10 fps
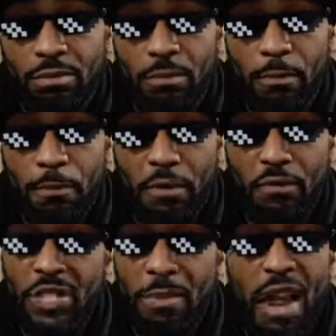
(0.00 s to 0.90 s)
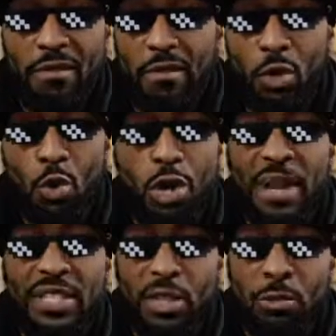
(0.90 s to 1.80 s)
The first time I ever recorded
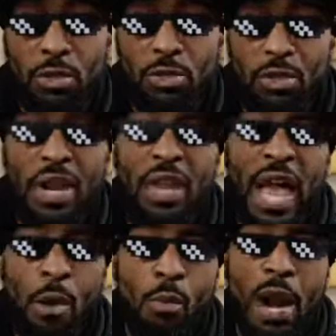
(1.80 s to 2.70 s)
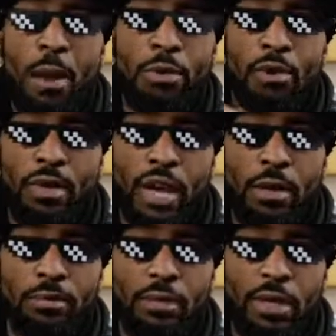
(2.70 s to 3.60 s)
myself, which was on a LimeWire program
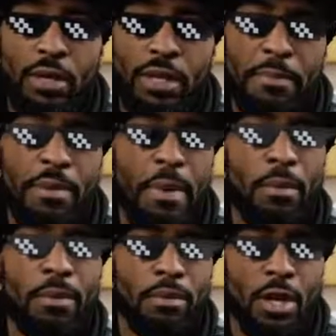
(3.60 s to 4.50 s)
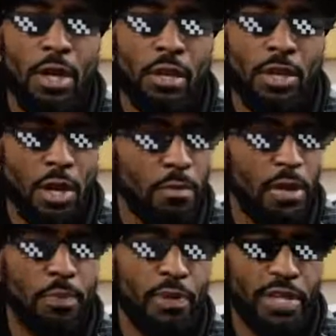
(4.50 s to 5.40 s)
that me and my younger brother
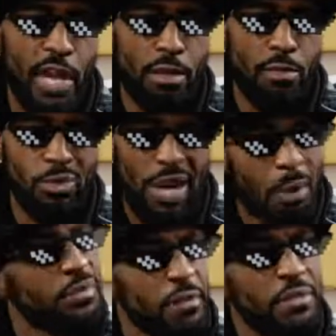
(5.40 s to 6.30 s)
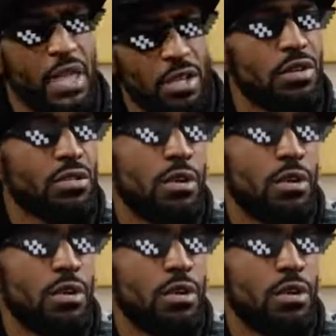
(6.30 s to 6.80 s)
put together, was when I was 15 years old.